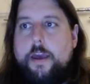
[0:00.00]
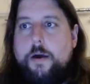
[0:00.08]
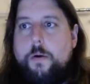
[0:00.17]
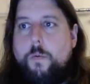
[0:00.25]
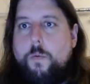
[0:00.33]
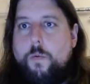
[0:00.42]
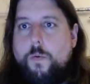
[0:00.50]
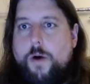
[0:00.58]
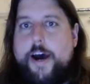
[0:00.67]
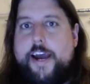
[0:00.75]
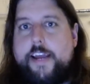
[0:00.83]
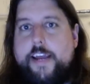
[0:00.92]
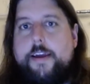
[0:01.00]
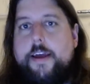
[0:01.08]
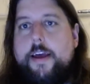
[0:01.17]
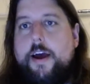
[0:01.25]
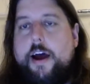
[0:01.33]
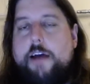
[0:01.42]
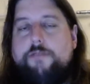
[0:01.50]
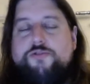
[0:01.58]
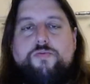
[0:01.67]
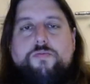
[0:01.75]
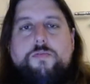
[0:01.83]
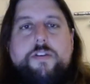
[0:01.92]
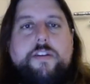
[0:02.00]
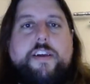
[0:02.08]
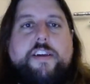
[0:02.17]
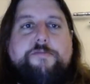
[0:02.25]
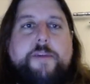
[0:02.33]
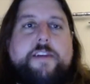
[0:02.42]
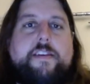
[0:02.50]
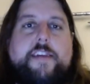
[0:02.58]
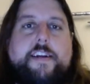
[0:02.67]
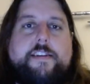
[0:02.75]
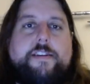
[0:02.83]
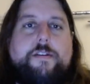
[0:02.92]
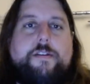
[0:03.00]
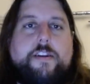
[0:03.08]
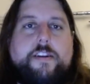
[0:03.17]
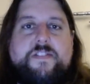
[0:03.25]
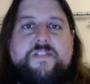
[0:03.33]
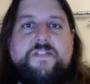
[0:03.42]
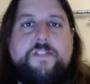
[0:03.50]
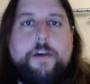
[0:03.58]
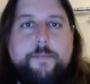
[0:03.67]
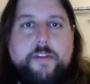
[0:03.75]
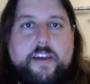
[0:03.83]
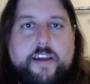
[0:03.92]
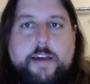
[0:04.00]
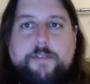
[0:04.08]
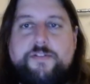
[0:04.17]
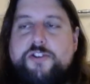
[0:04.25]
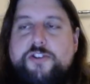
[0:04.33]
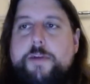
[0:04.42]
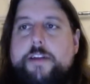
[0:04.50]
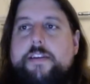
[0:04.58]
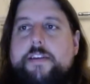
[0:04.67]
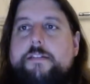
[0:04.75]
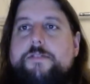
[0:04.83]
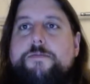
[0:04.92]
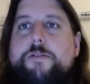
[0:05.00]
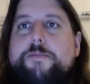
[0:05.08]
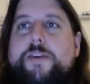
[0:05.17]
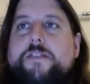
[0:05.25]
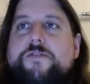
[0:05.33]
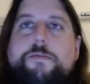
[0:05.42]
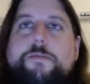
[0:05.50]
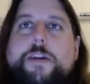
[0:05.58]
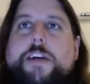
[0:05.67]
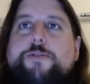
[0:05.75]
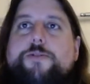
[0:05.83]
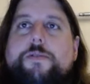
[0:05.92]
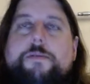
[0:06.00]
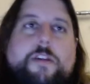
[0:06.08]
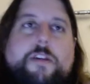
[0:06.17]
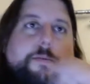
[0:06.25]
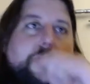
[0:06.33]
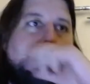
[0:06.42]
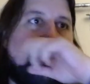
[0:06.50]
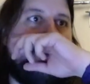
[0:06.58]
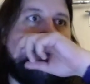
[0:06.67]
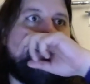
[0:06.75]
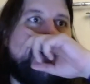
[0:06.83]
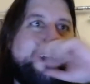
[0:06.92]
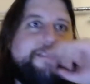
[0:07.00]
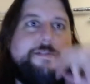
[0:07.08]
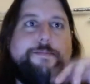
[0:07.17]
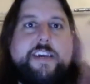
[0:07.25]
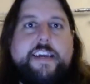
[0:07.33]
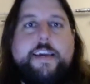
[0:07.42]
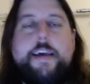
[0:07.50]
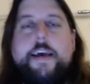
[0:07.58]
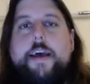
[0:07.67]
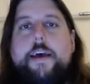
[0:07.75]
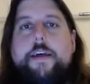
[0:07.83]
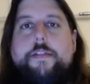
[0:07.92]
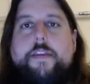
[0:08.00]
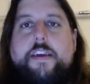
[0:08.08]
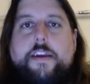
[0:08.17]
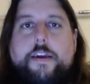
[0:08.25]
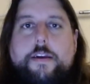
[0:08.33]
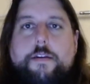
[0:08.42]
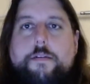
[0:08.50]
Why? I was really expecting that to turn into something. I was expecting this to be a supernatural thriller where maybe possibly the